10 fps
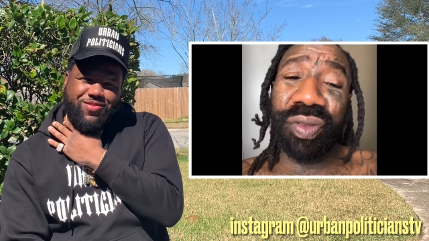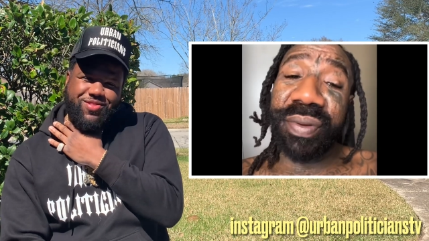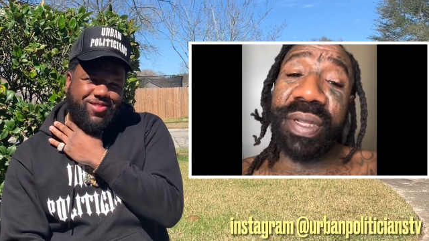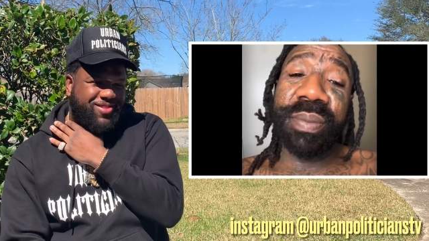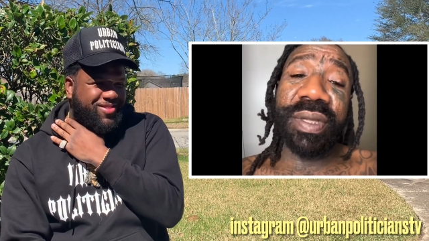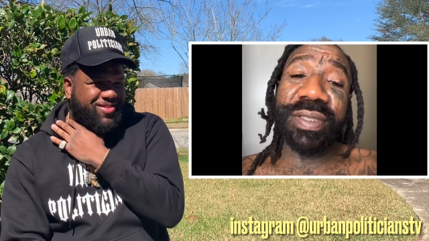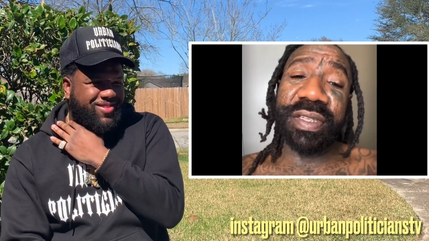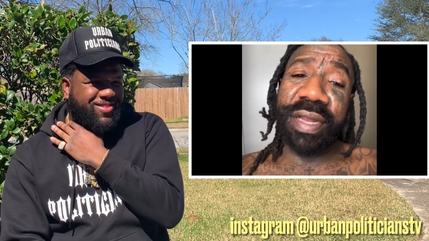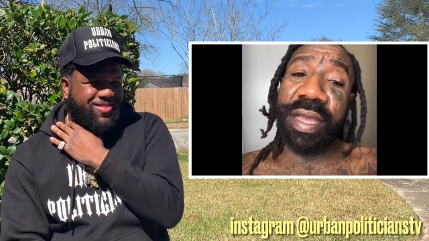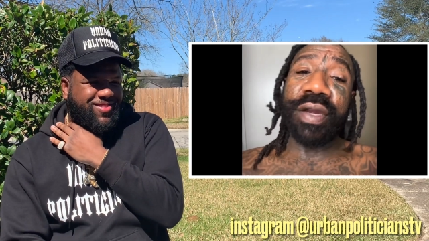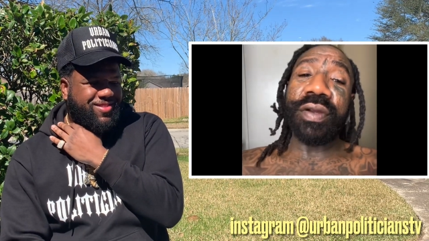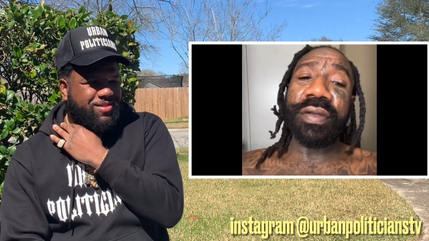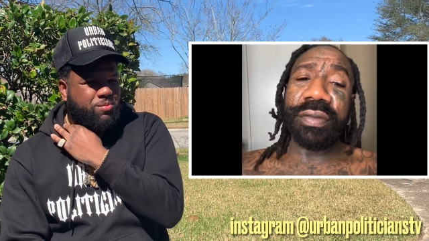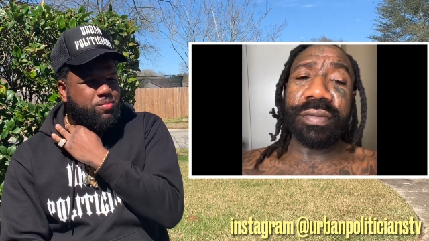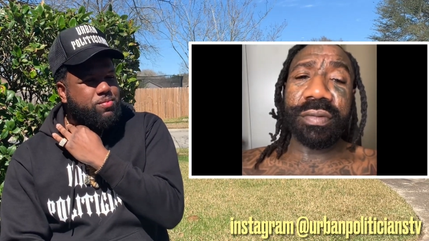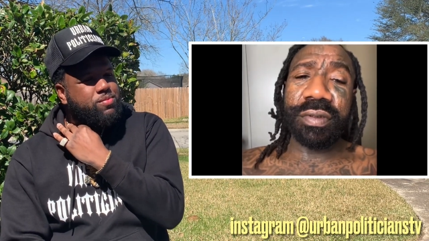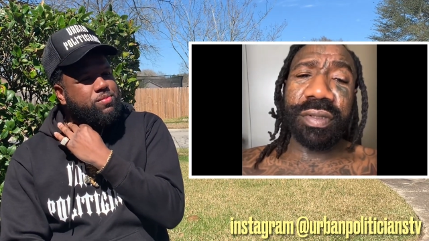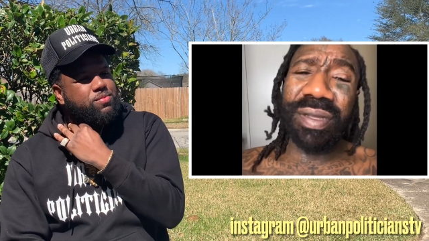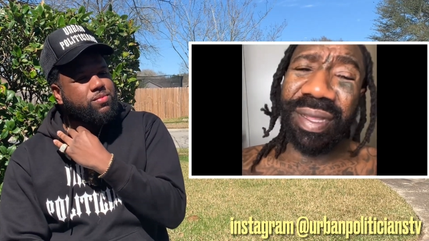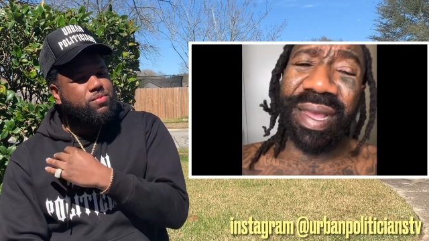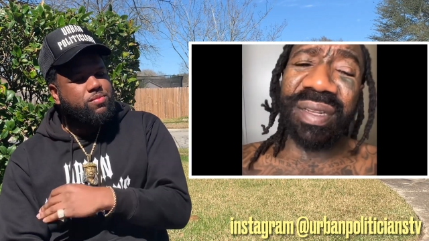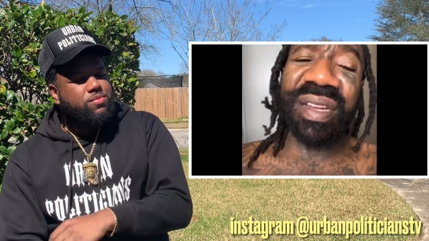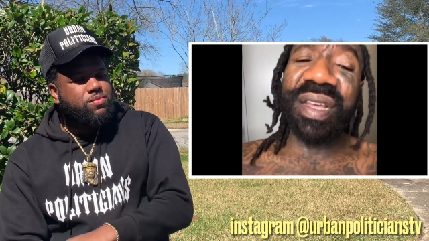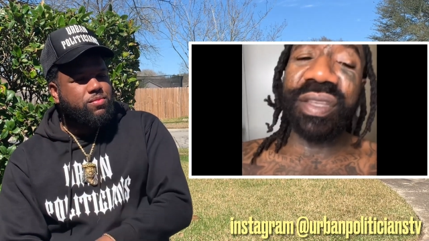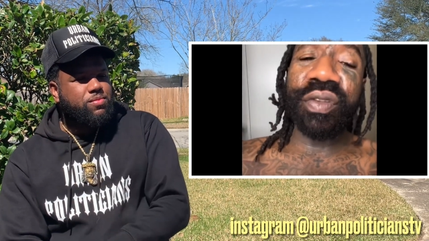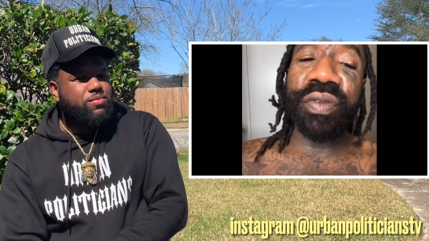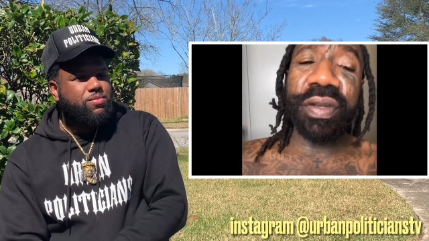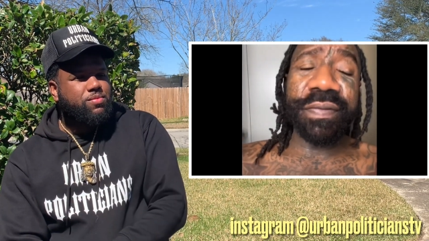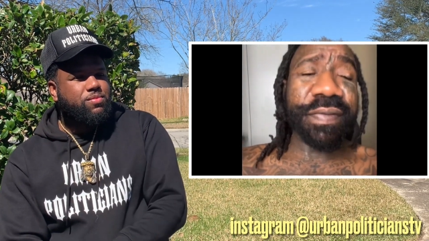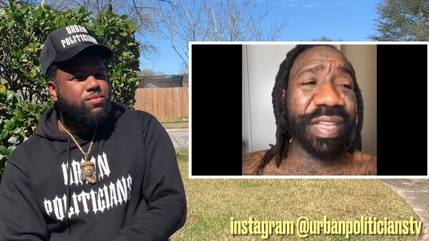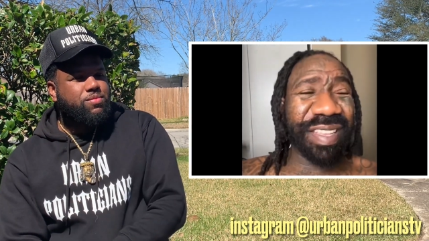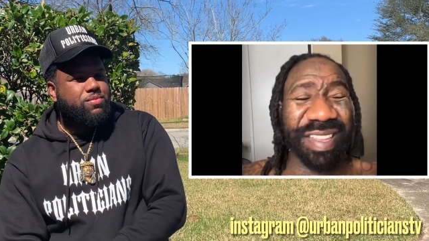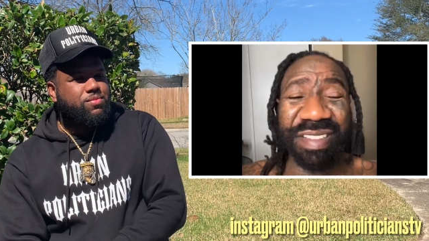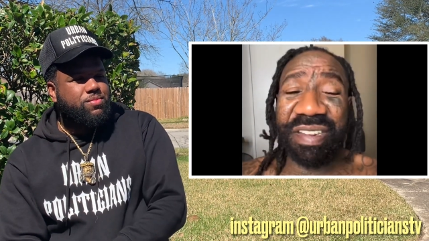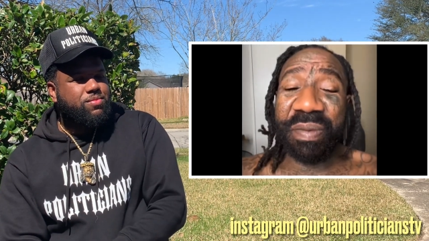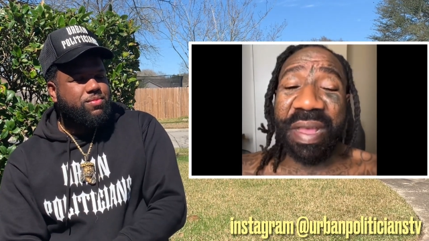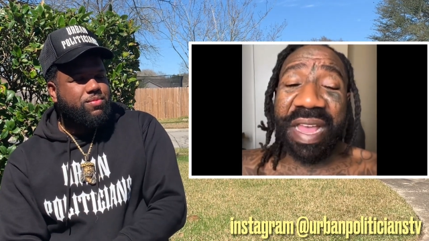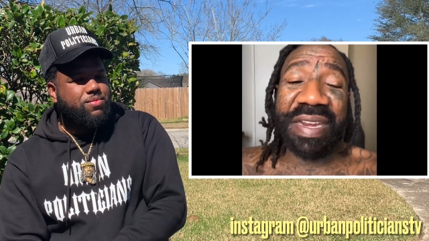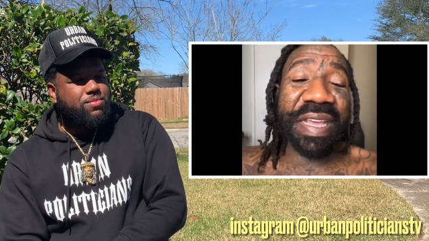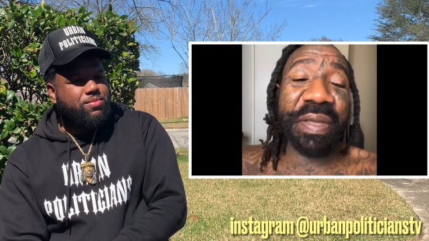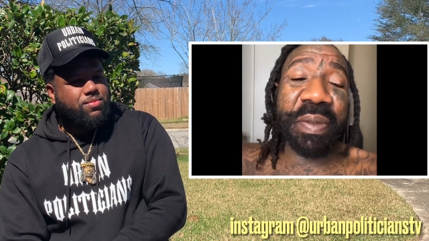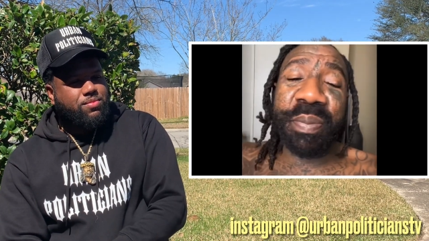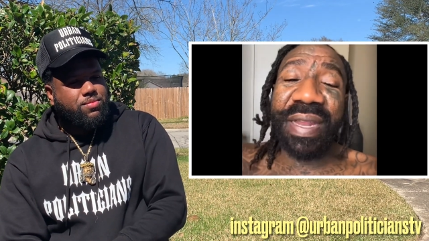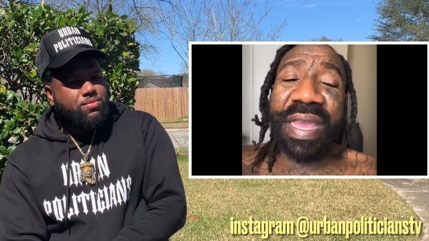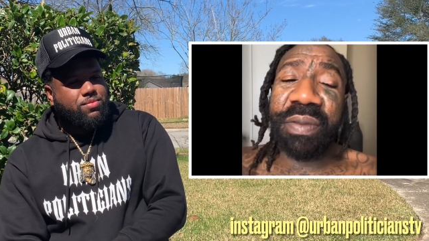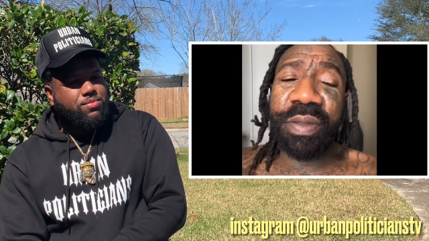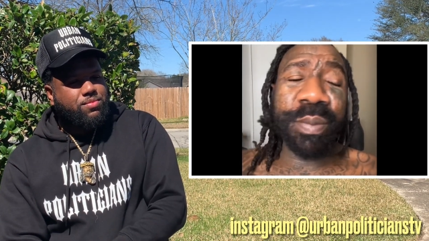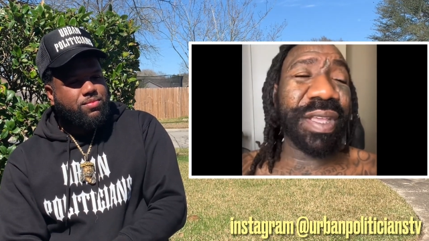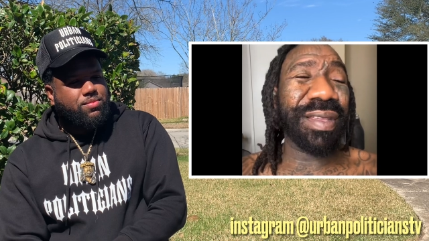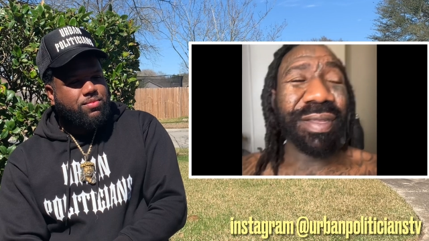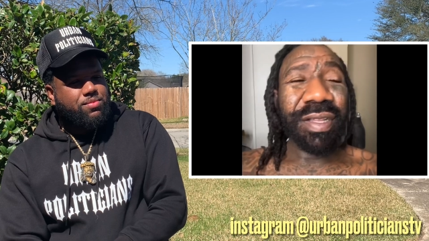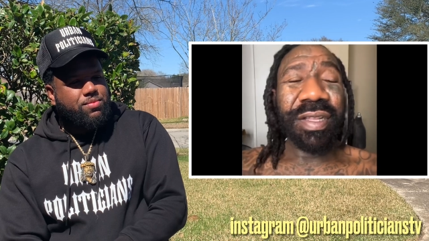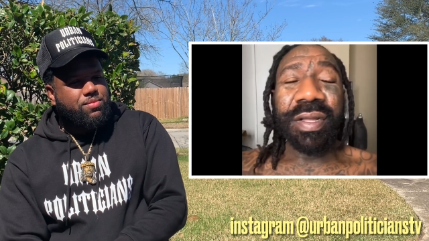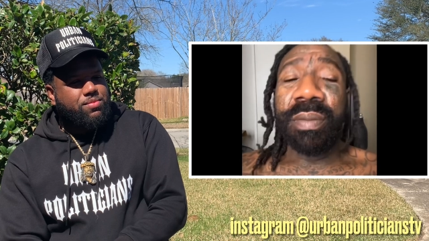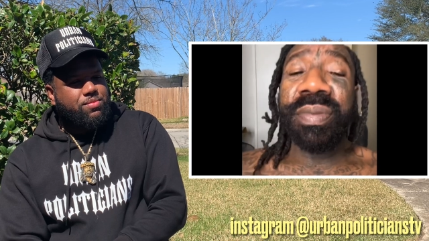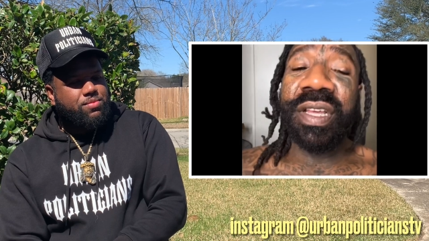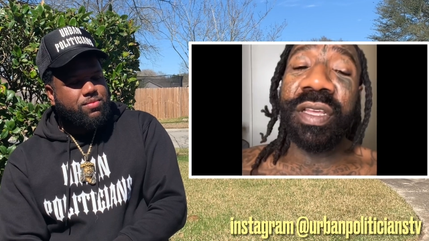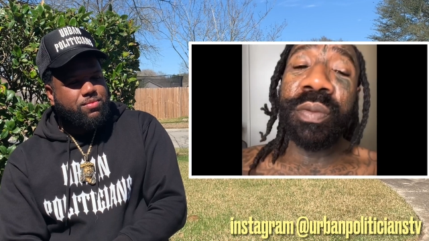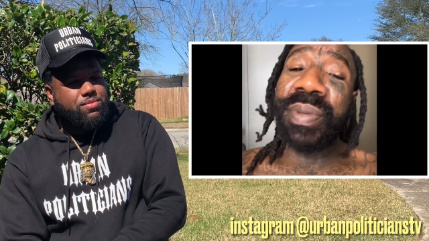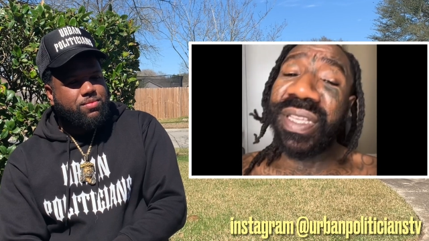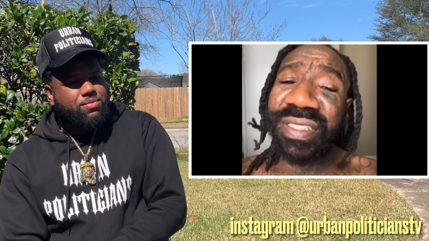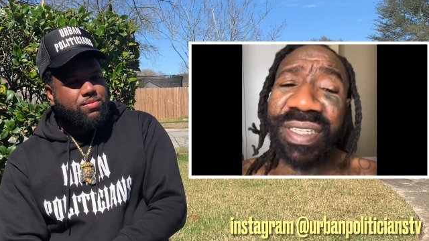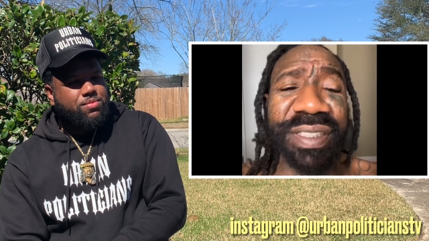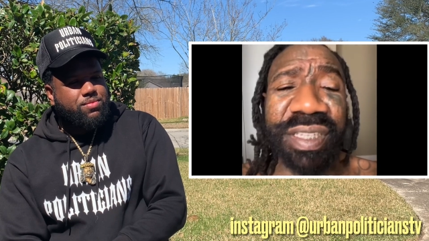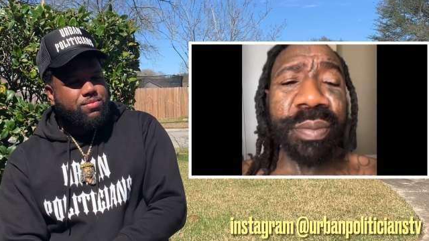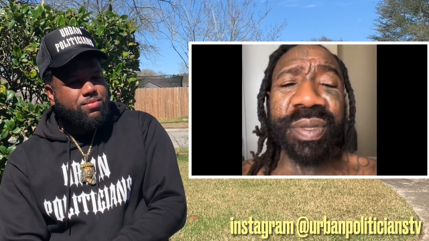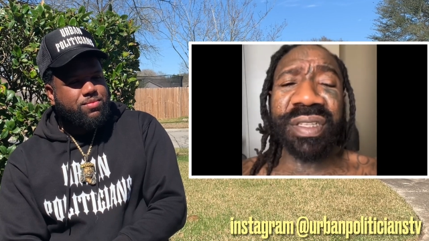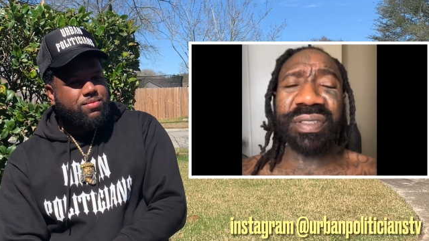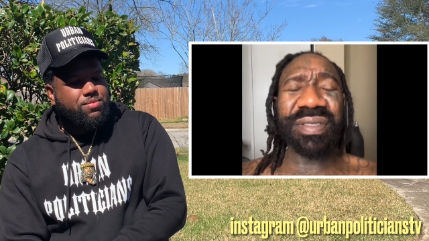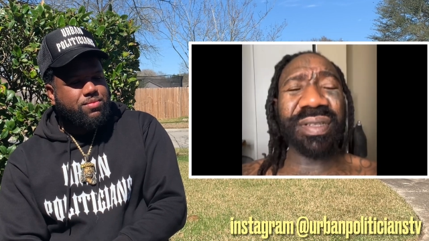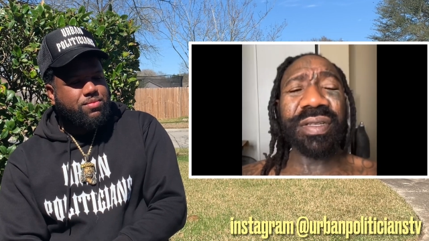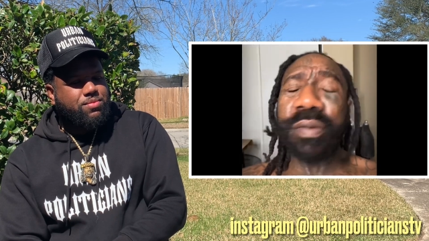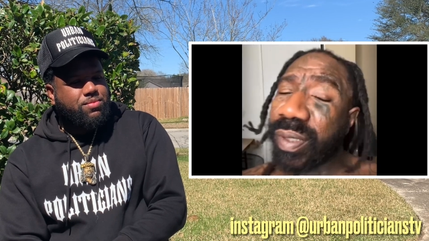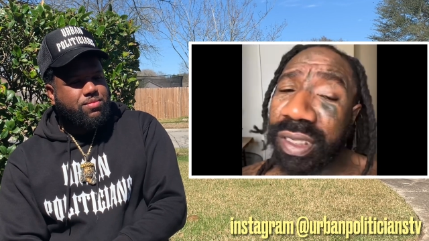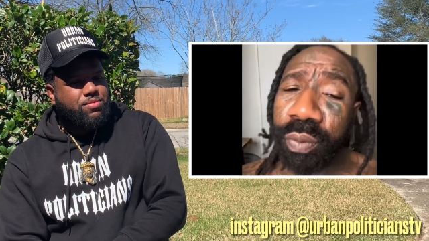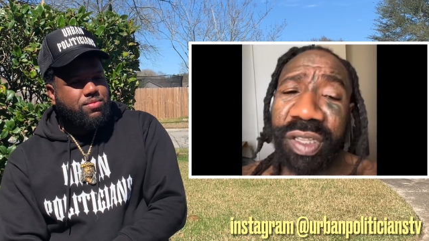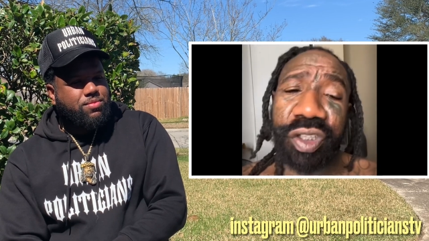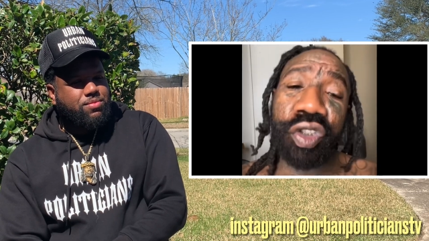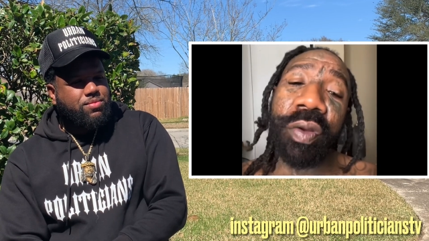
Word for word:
Speaker 1: three months later, talk, acting like you want to fight. I don't know why a nigga would play with me. Blood, you big zesty bitch. Um, blood, we could